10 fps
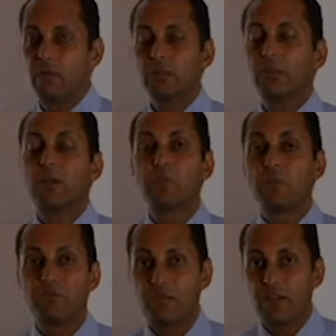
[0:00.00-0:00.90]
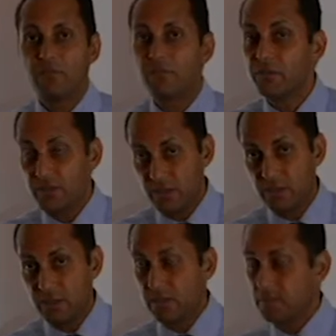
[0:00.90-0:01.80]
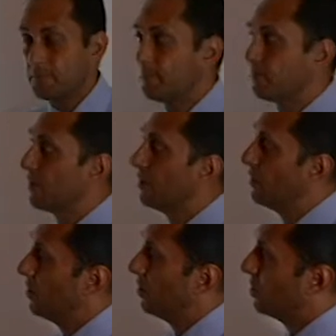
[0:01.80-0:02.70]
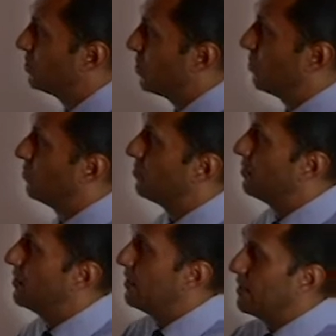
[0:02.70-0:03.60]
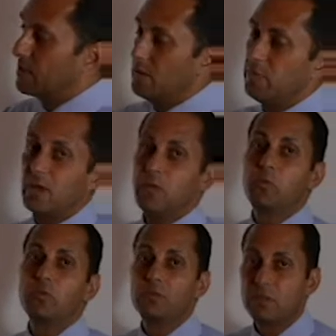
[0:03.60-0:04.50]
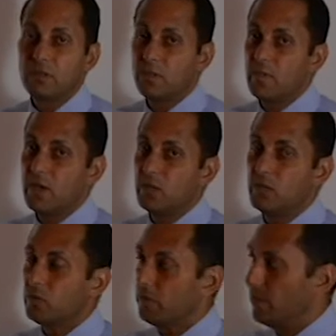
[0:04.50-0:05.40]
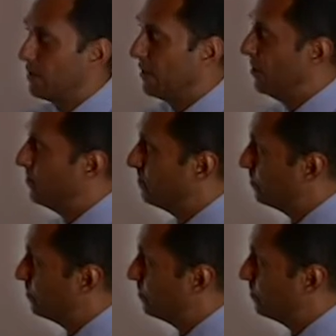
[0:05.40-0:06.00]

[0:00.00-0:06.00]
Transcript: What are my 5 reasons? So, is MRI important in the management of RA?